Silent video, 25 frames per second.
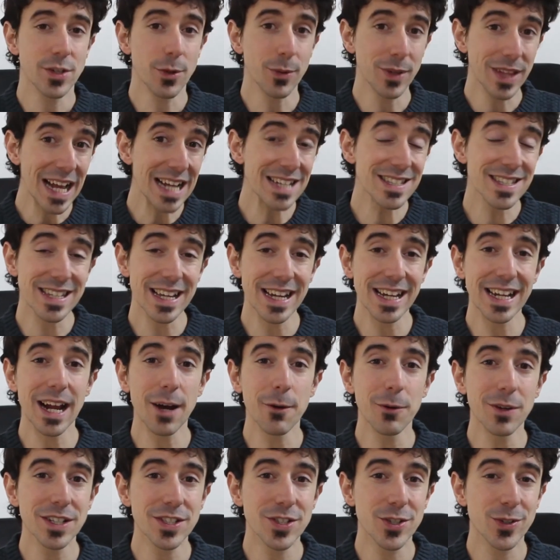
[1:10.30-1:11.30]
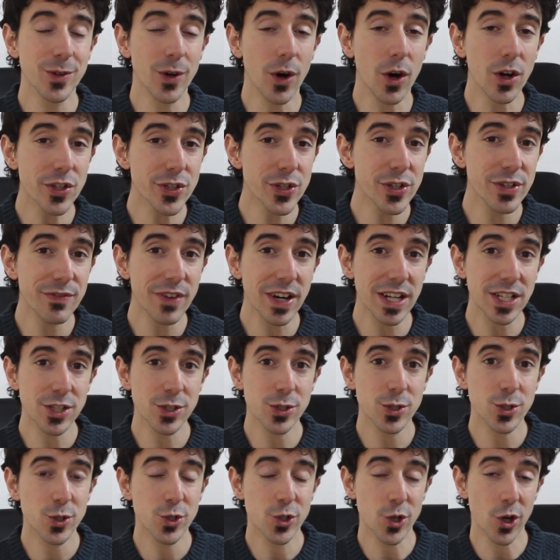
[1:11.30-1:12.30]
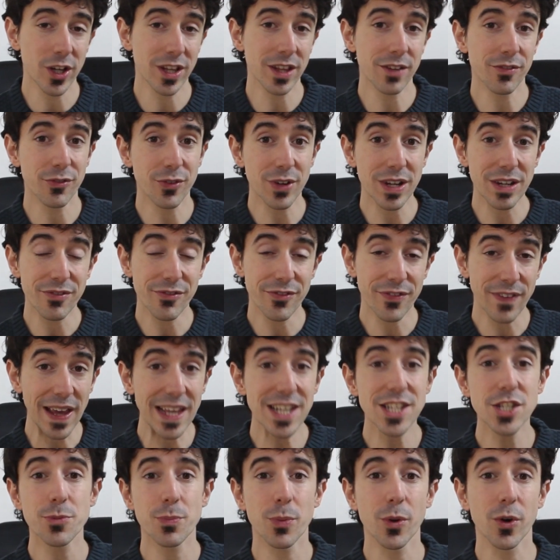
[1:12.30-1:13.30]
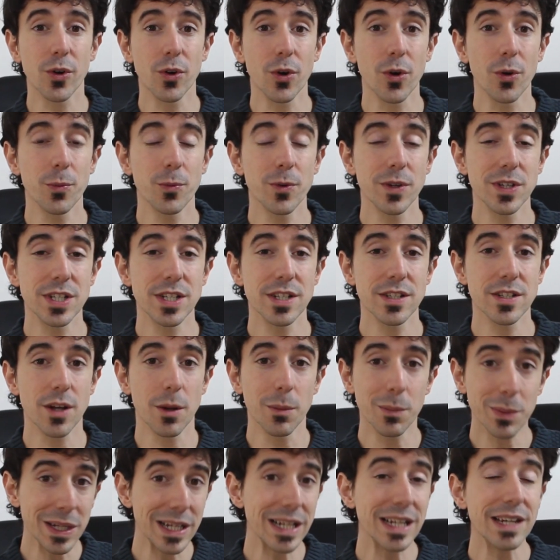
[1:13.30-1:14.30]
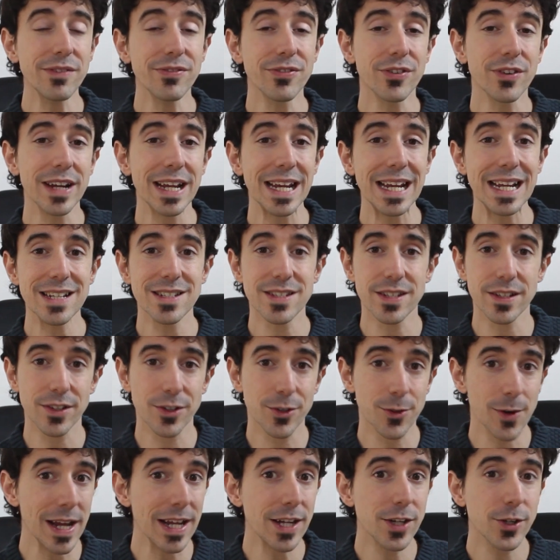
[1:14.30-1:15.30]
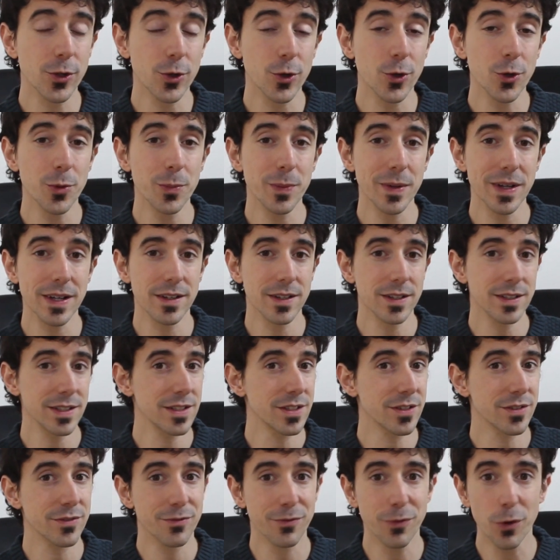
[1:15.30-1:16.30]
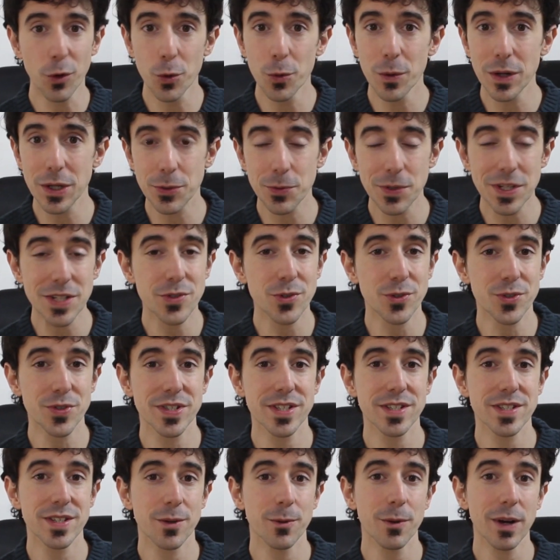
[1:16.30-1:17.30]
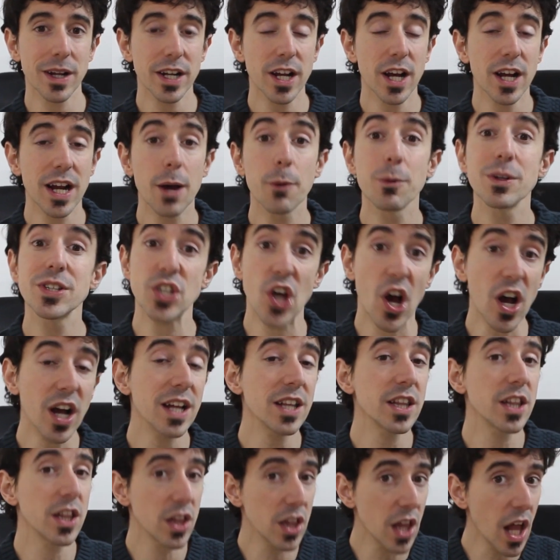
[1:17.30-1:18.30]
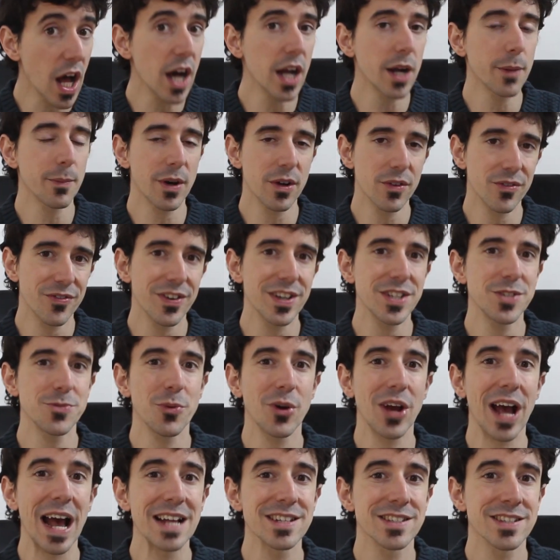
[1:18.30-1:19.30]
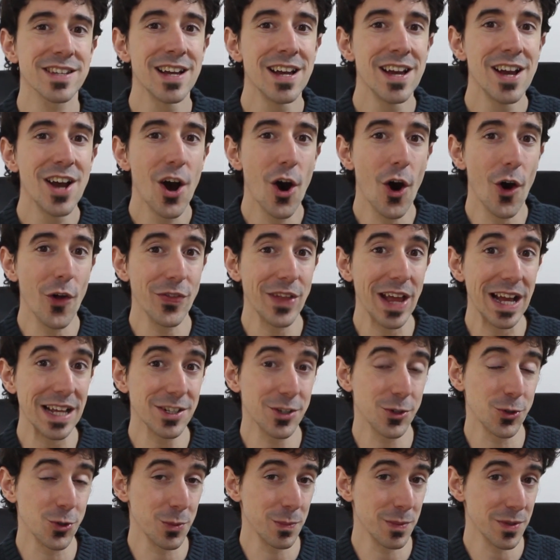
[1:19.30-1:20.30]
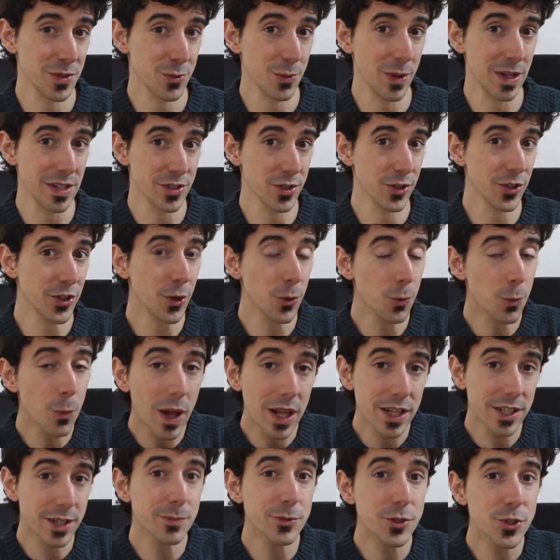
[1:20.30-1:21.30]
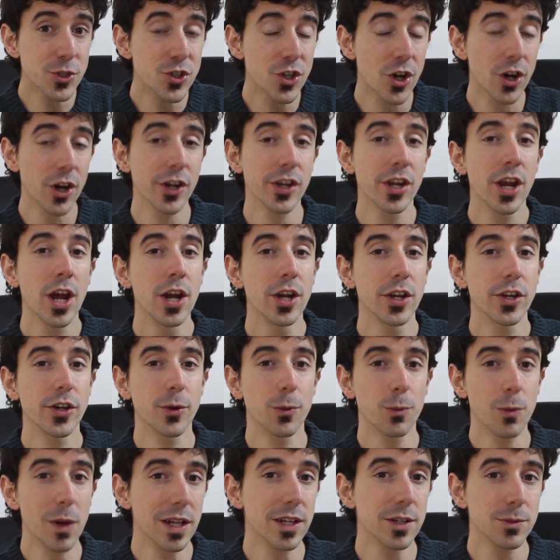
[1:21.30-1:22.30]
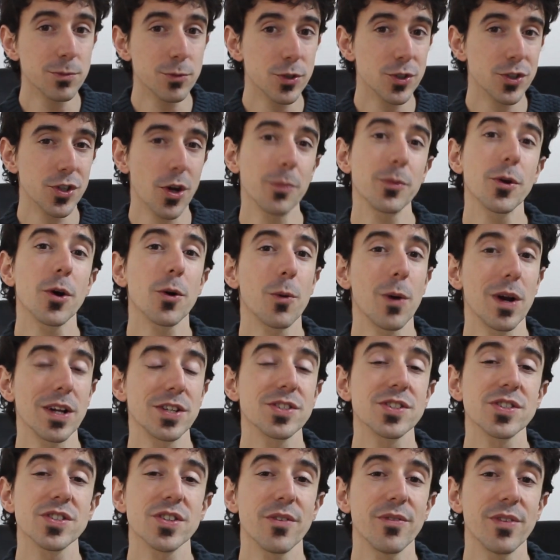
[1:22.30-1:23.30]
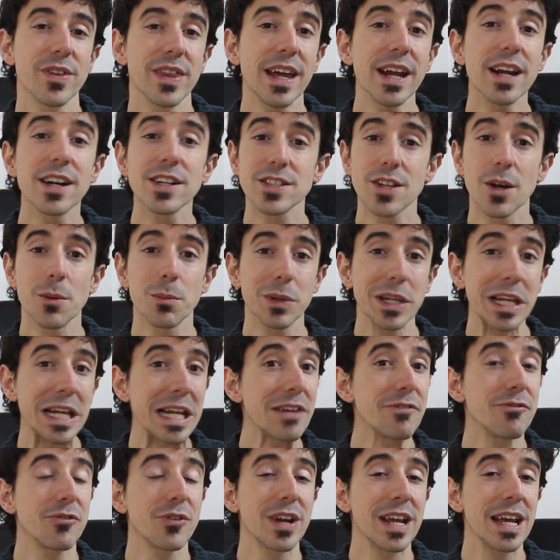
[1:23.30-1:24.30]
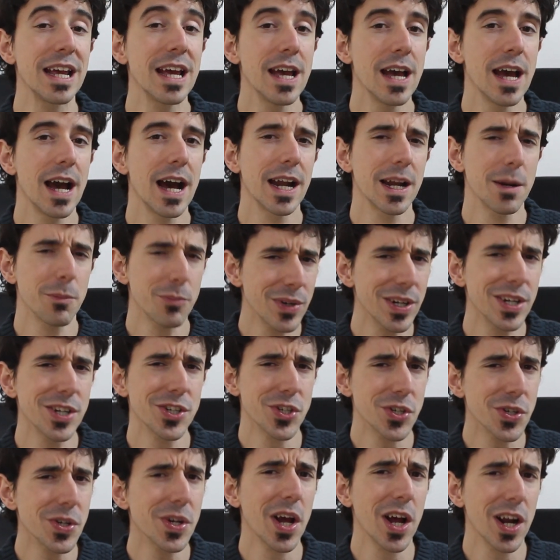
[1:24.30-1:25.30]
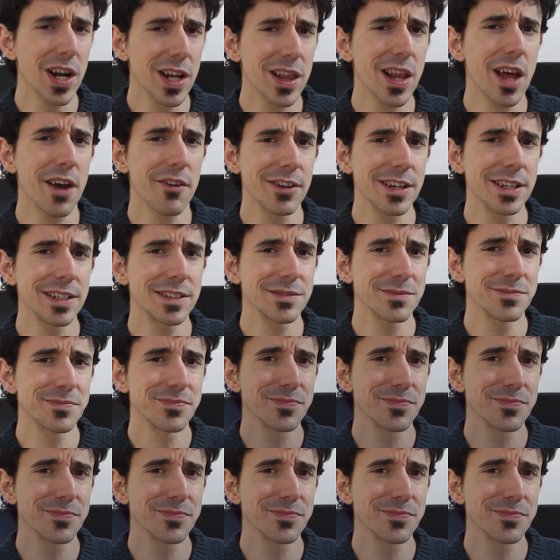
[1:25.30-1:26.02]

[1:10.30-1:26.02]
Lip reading: So with that said, I wanted to also invite you to join the free Facebook group, which is completely free. It's a great group. It's full with resources and whatnot. And we talk a lot about Facebook ads on that group as well. So you're welcome to join. You're welcome to drop your questions over there. It's completely free, and I'm pretty sure you're gonna love it.